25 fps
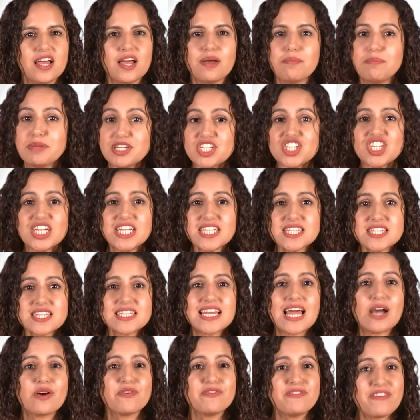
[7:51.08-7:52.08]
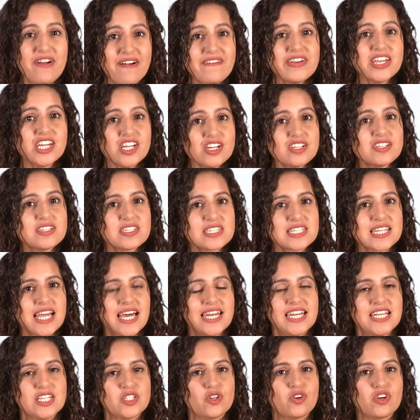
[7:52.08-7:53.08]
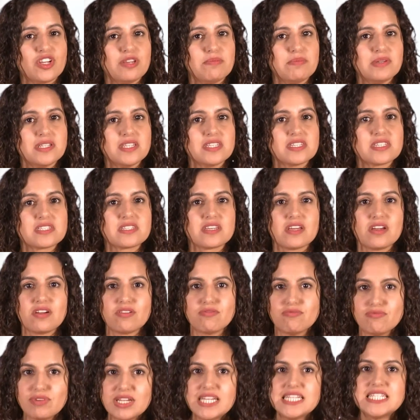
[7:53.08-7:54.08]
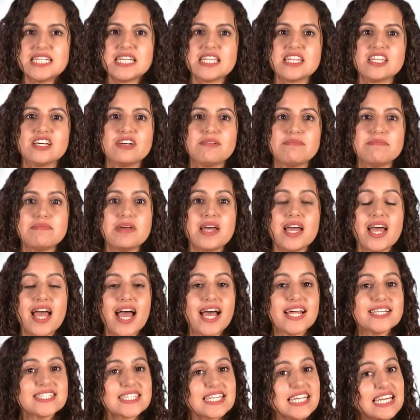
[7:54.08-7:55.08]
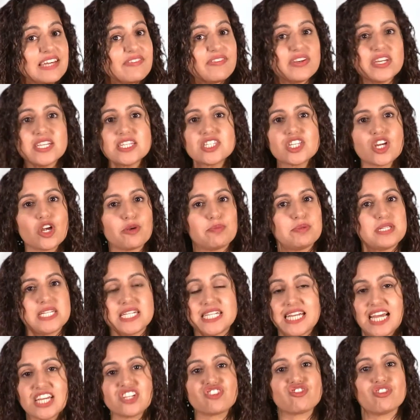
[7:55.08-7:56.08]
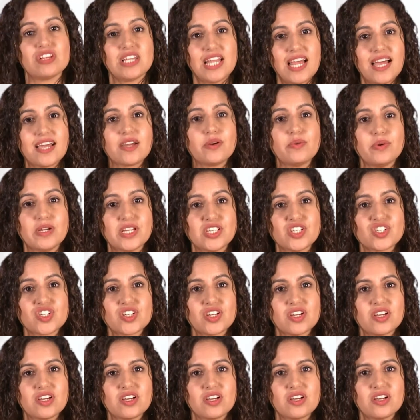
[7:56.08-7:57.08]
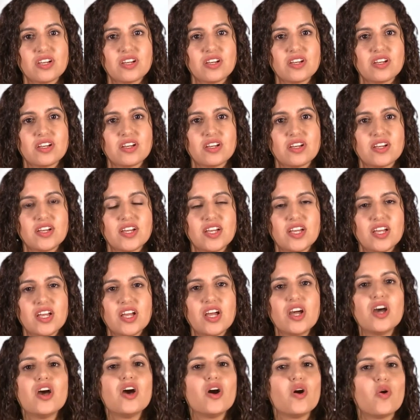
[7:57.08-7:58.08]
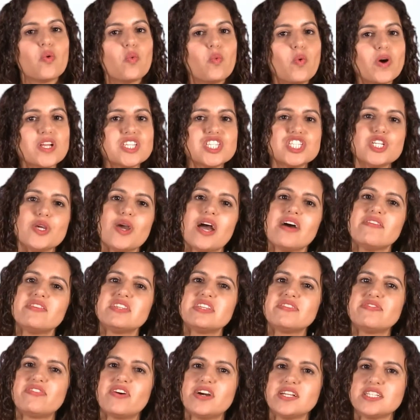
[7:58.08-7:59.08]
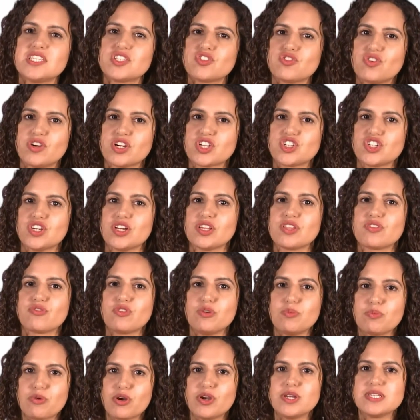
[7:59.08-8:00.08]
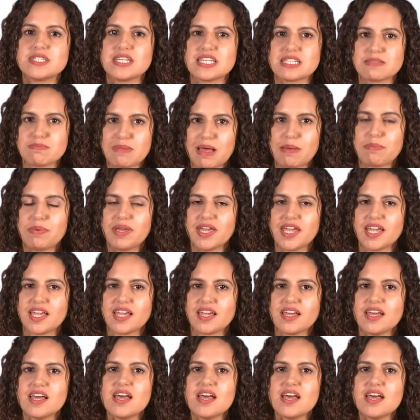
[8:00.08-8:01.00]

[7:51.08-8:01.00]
Machines are now very good at scanning documents, reading them, and even interpreting natural language. Once you have a defined structure through process mapping,